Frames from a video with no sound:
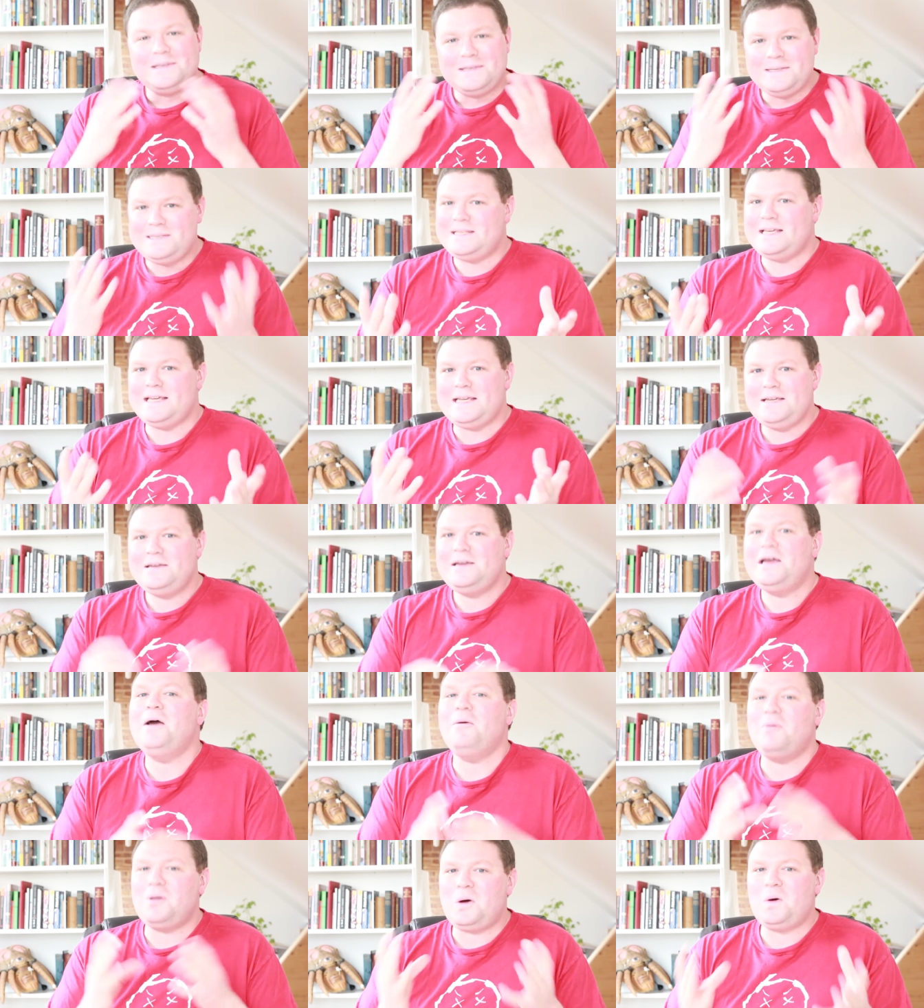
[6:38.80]
Zee.
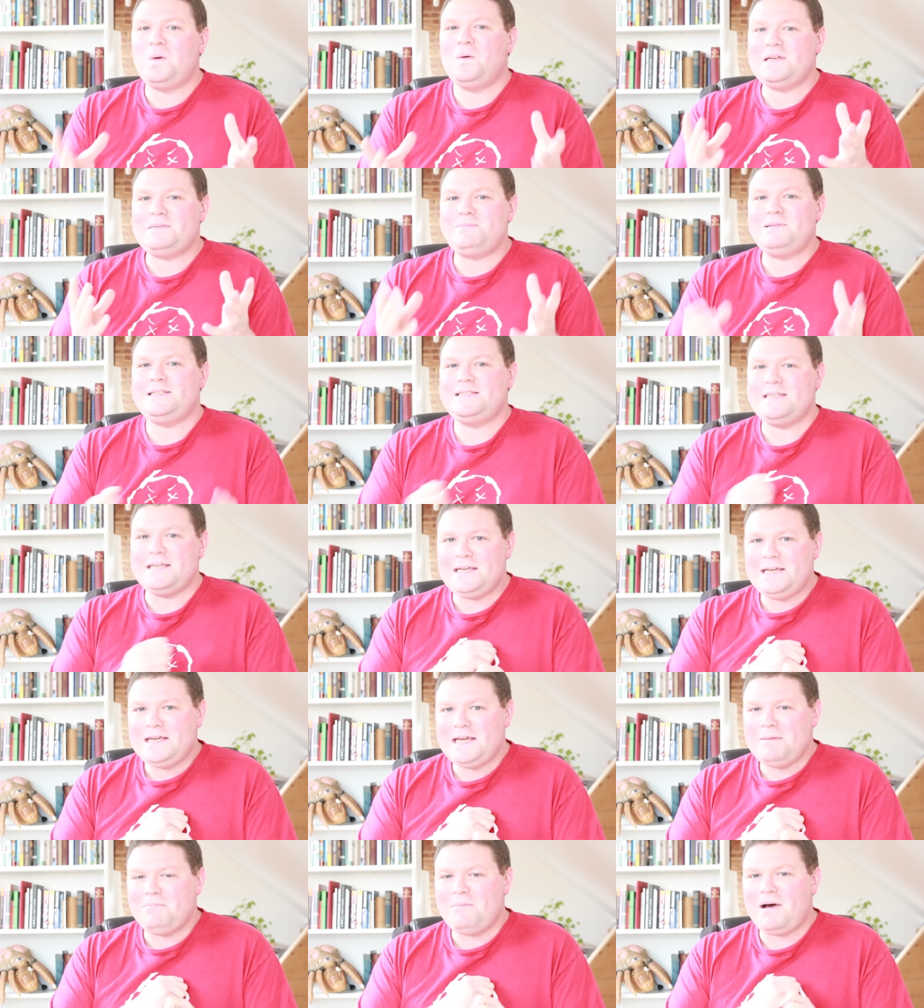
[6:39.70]
It will always be
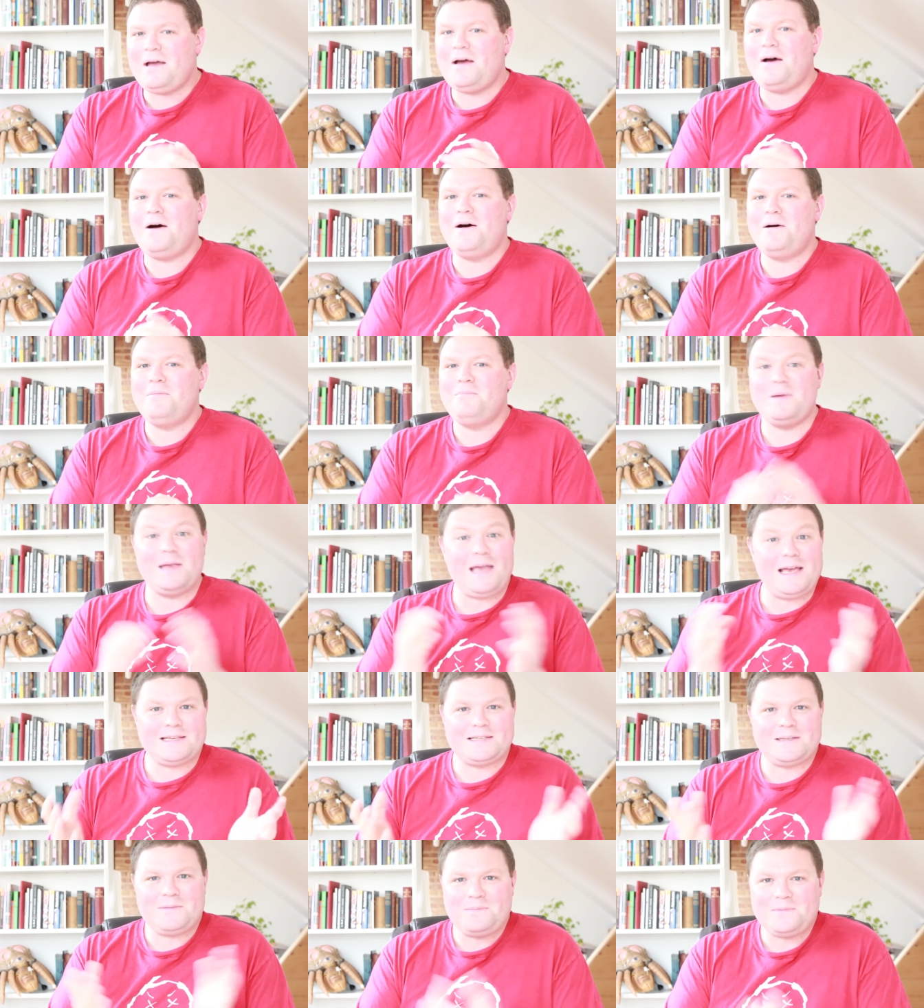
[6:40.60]
Zee in my heart. But
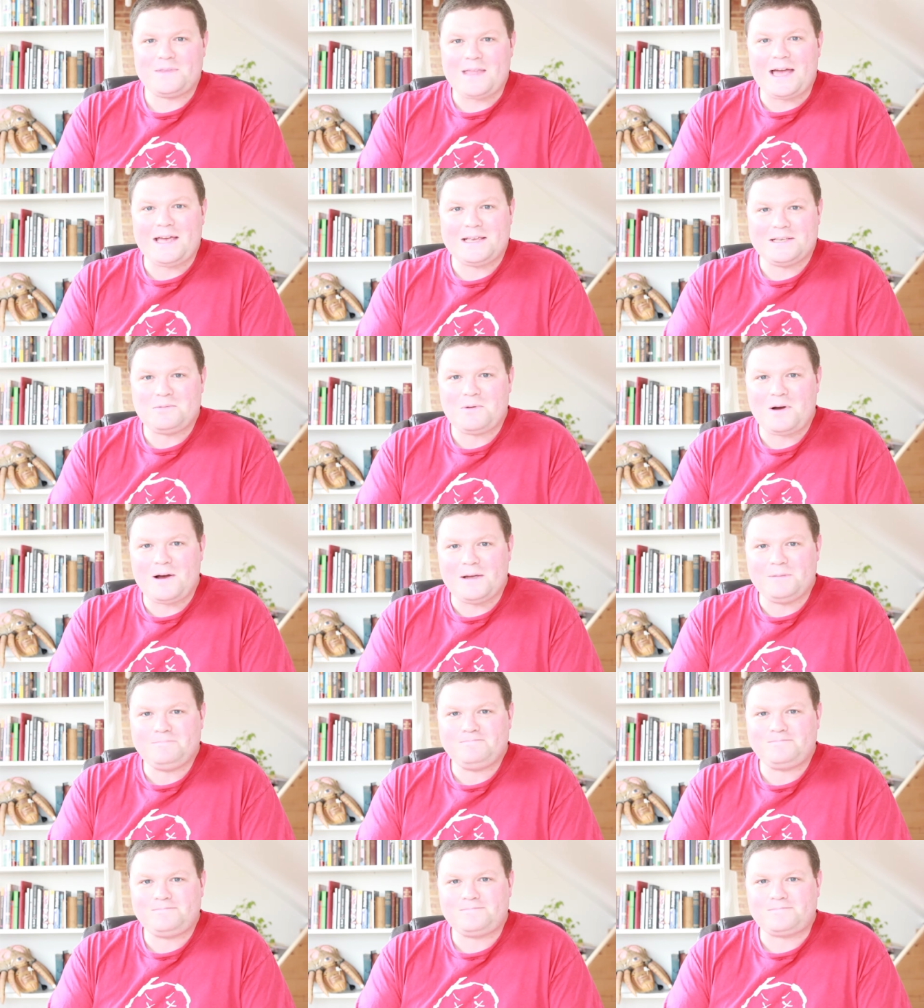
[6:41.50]
yes, that is
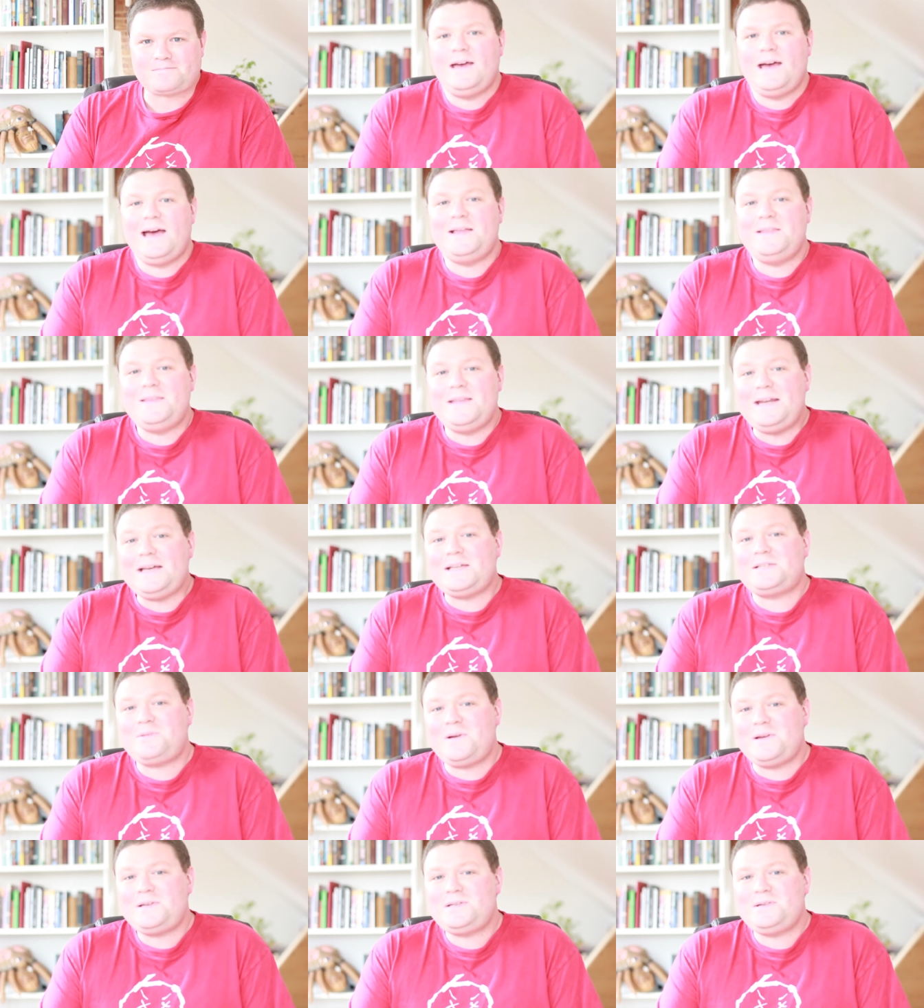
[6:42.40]
why. And the
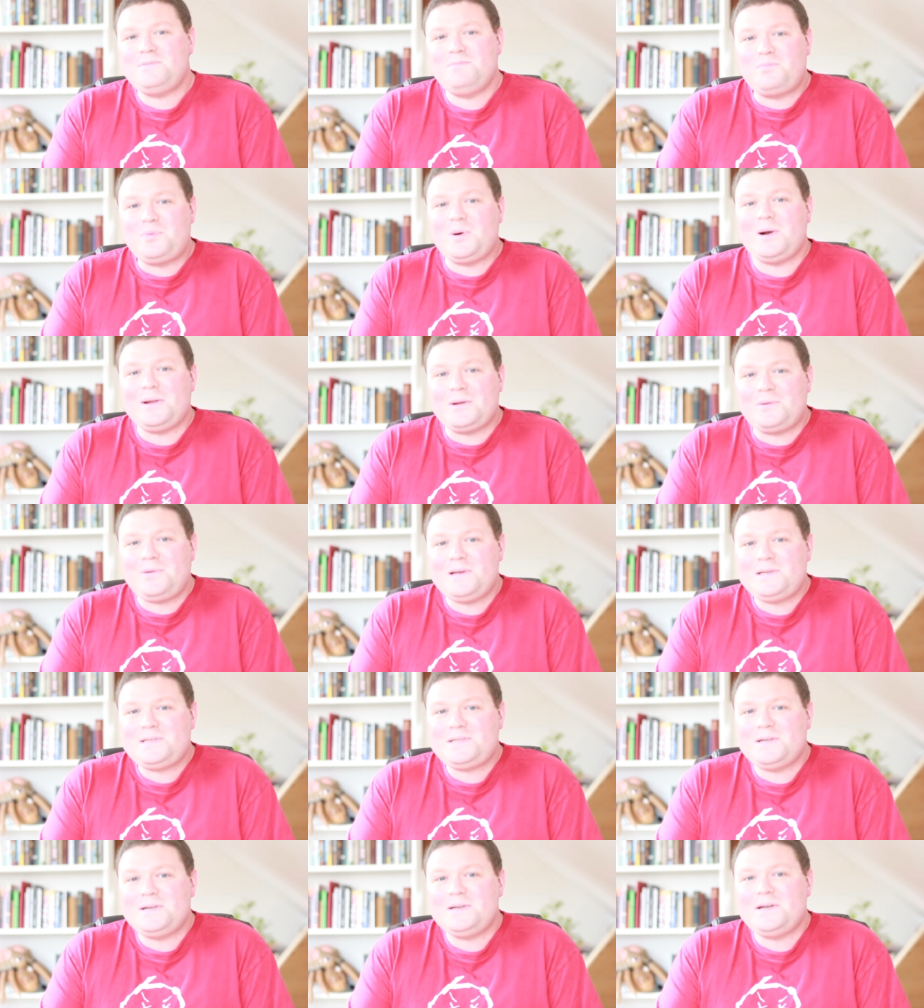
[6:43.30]
next question, brilliant
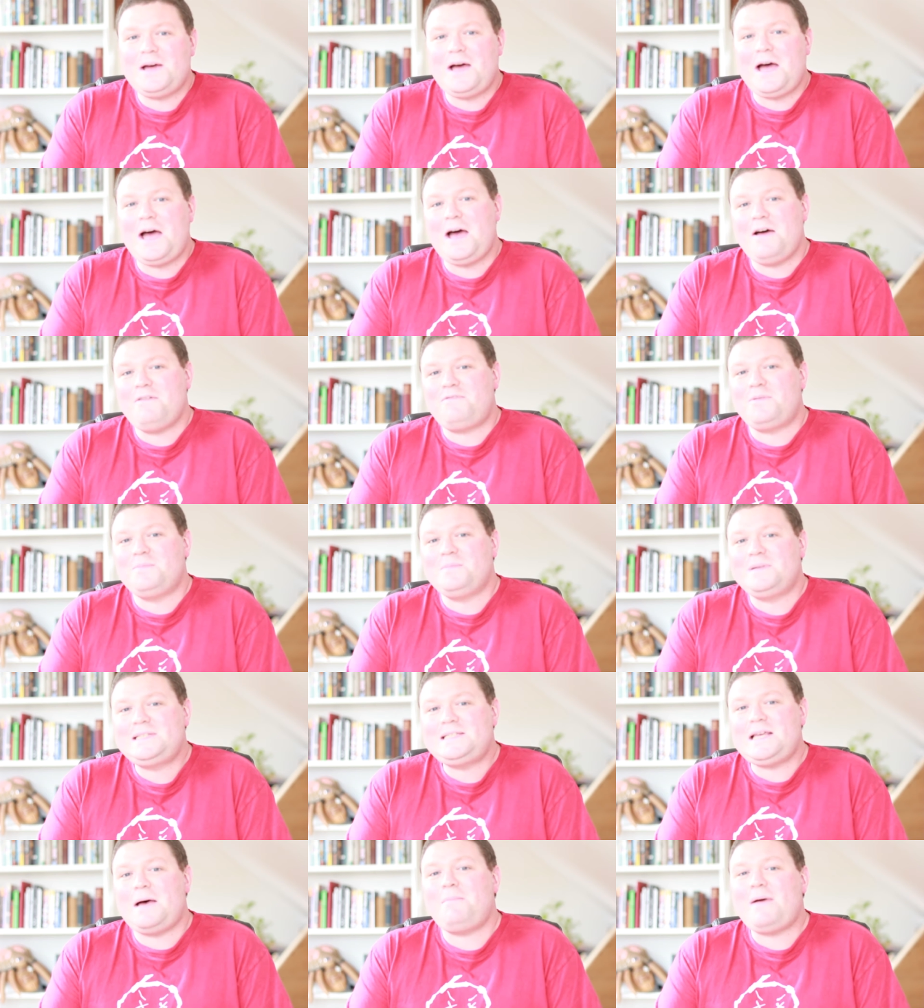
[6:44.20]
question, from
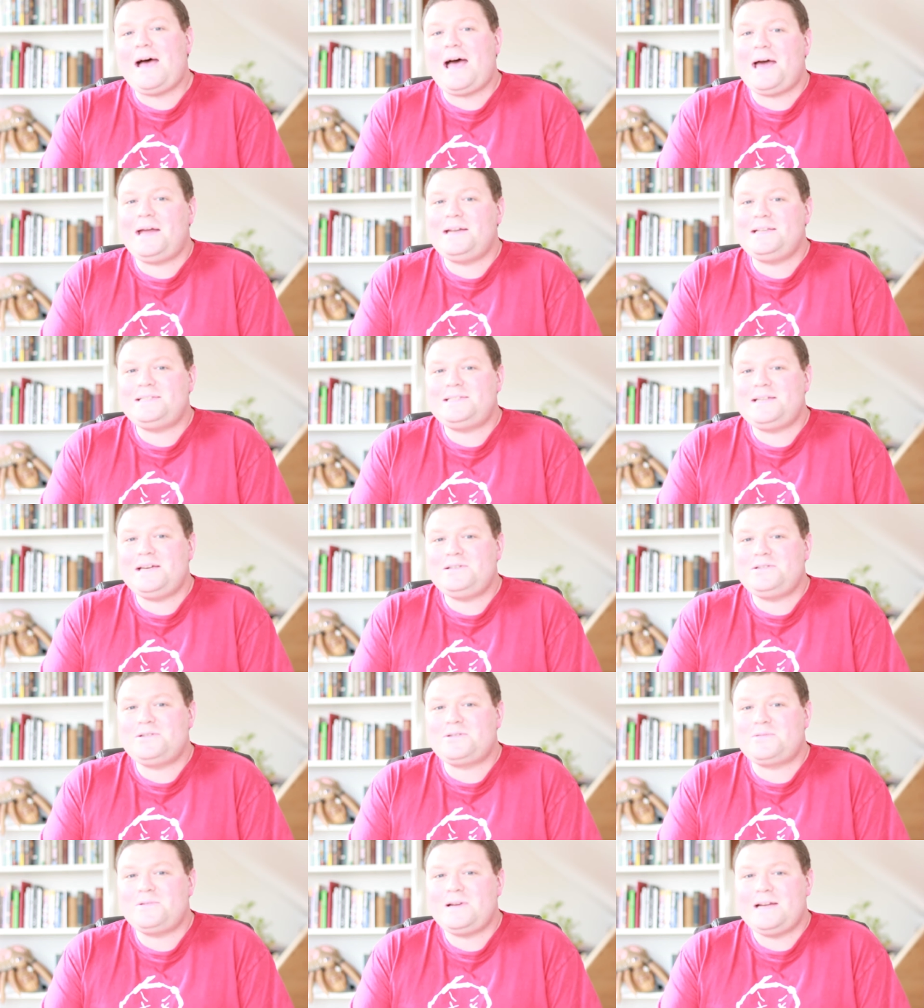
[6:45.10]
Summer
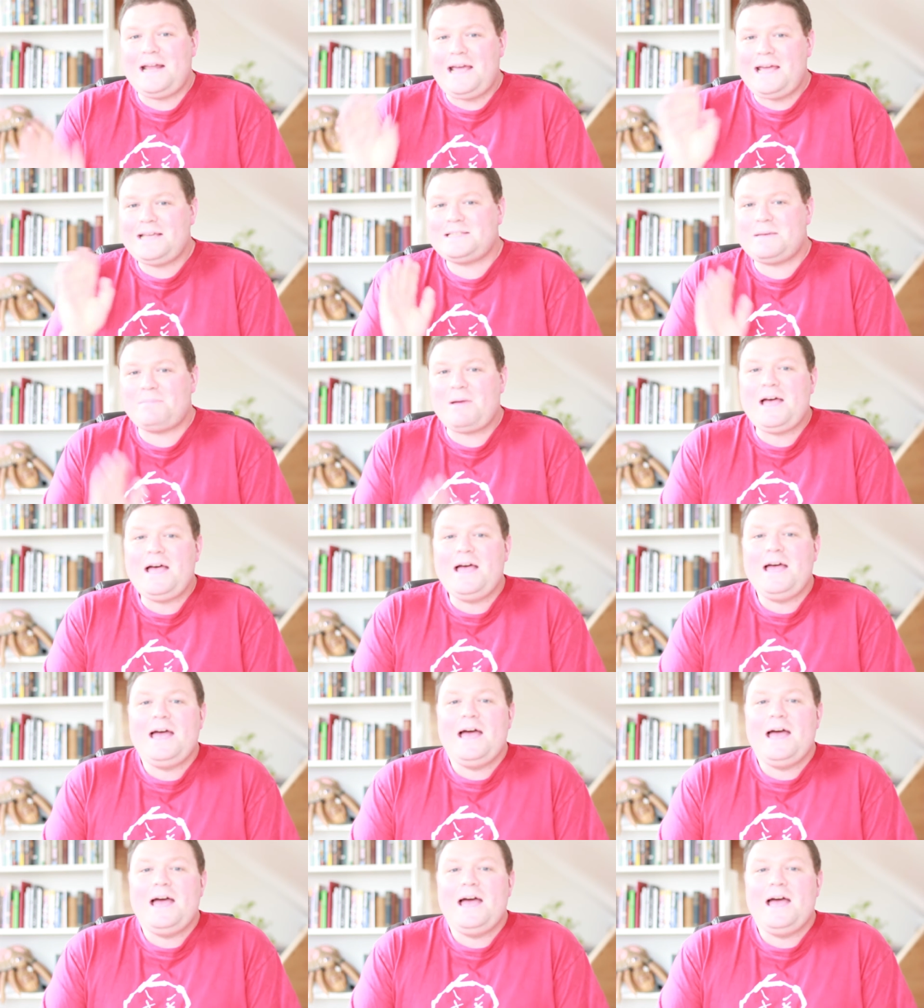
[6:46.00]
Anastasia Green. Hey Summer.